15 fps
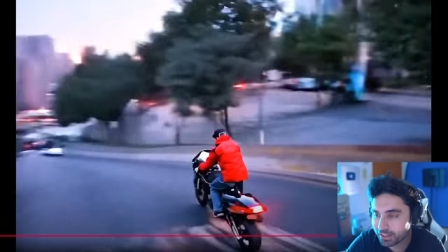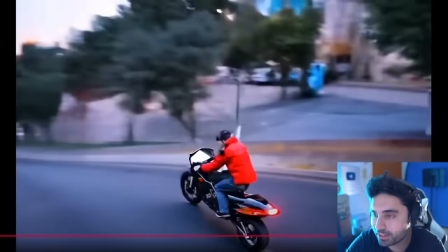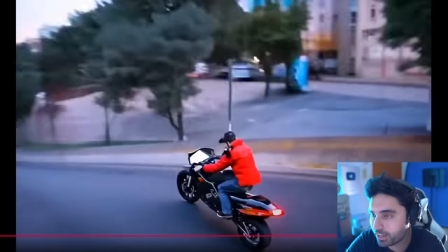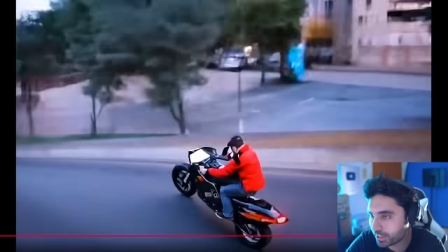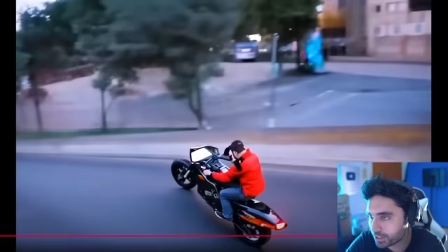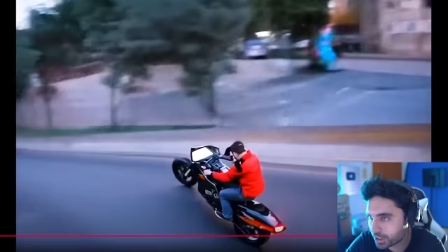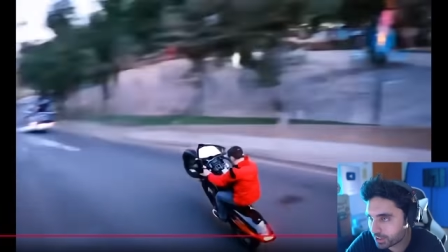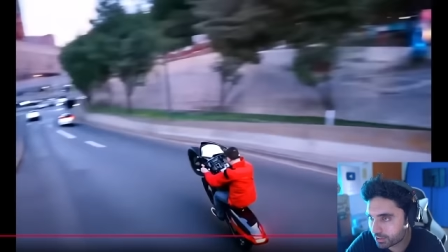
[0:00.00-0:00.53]
later,
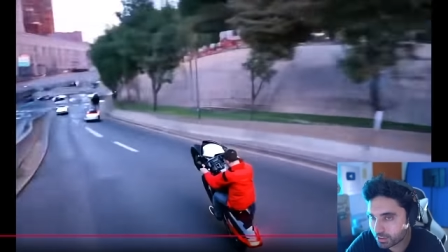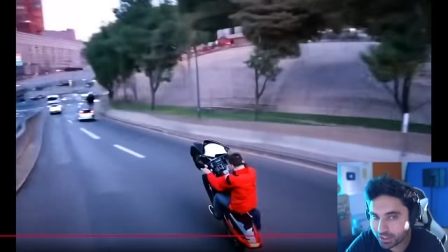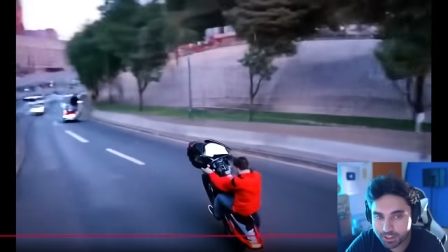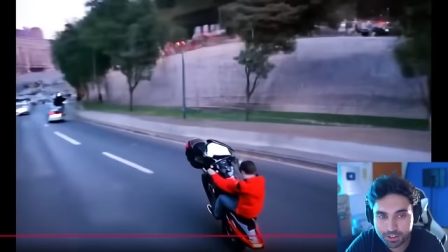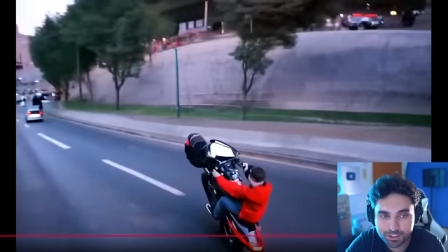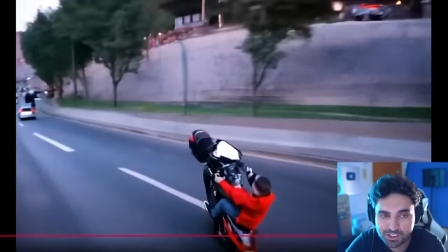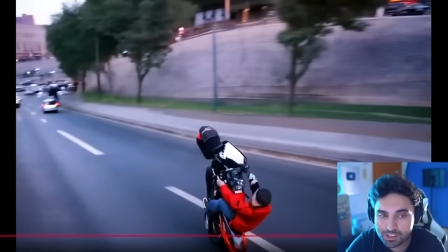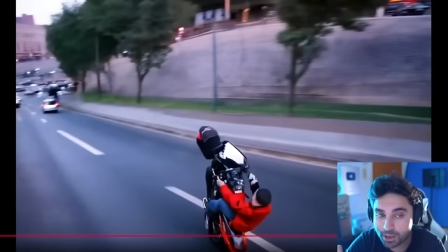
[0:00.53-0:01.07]
a year
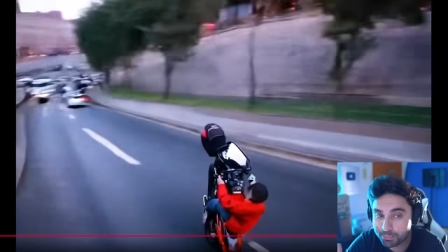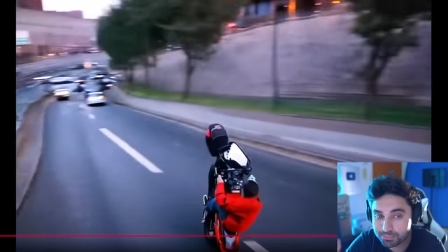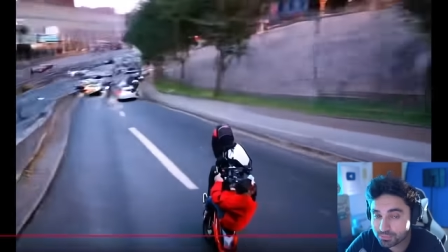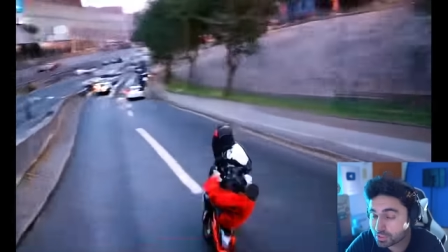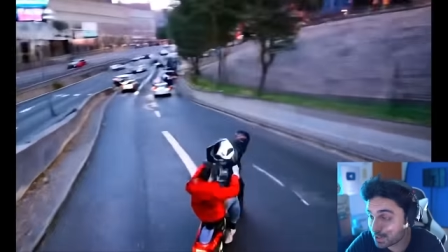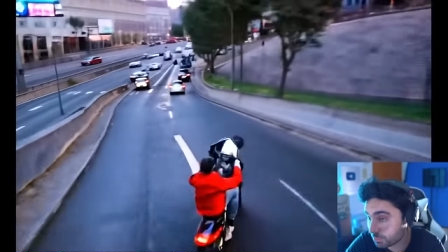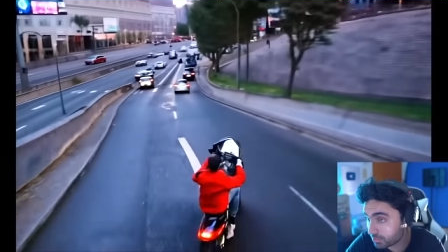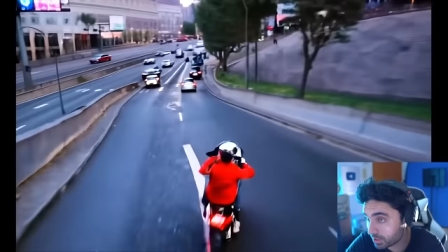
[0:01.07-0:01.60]
later, some
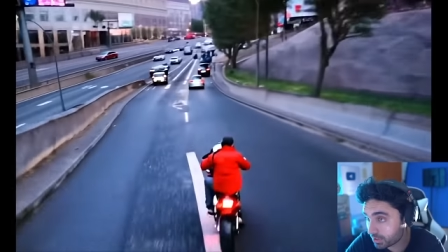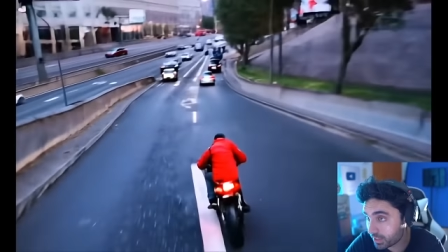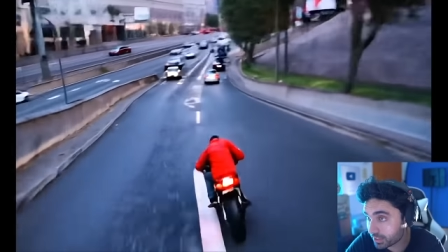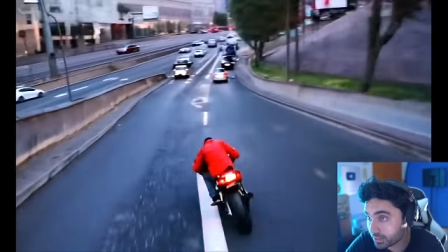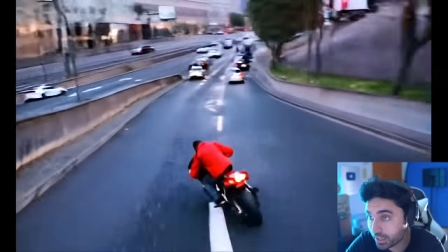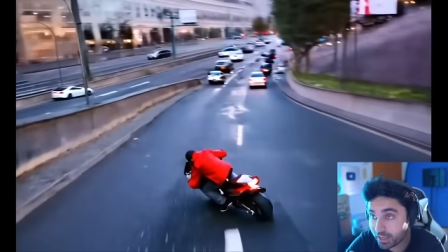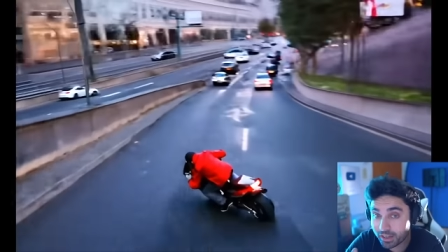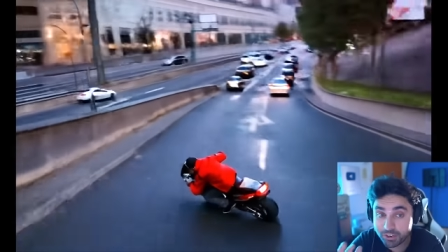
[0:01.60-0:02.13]
something like
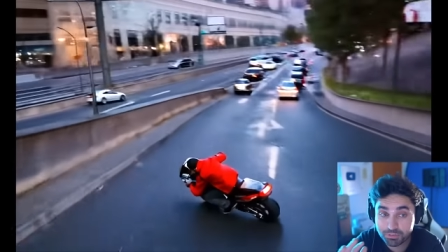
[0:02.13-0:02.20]
that.